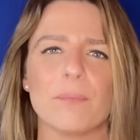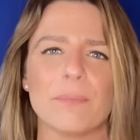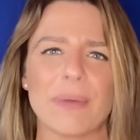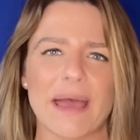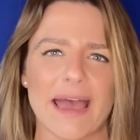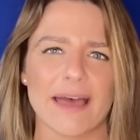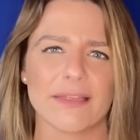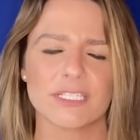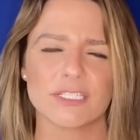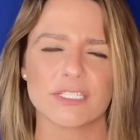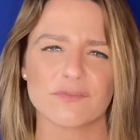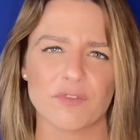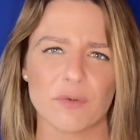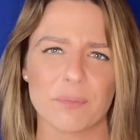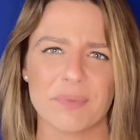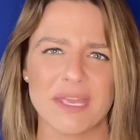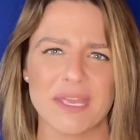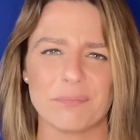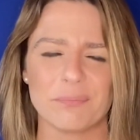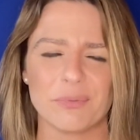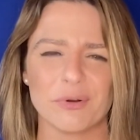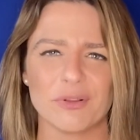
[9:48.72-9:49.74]
baths for
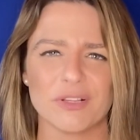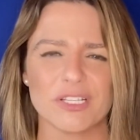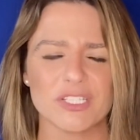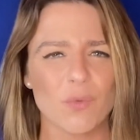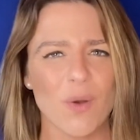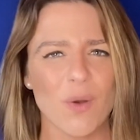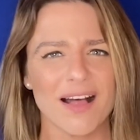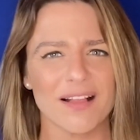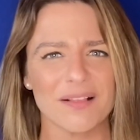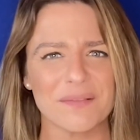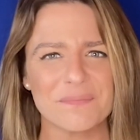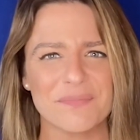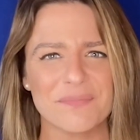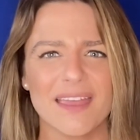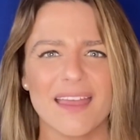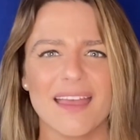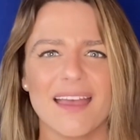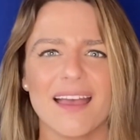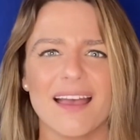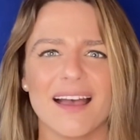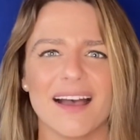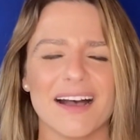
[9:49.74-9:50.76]
people as well.
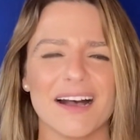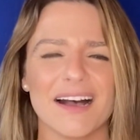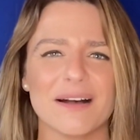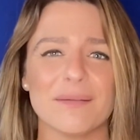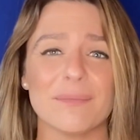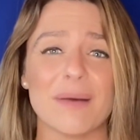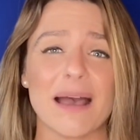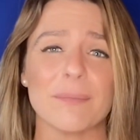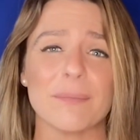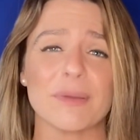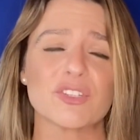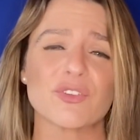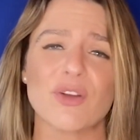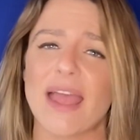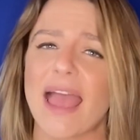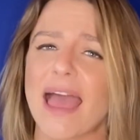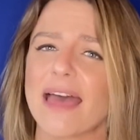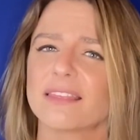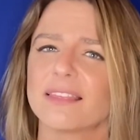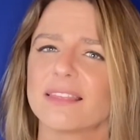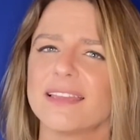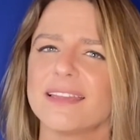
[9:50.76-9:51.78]
I'm a
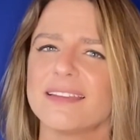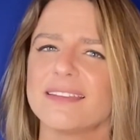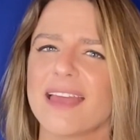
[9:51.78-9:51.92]
triathlete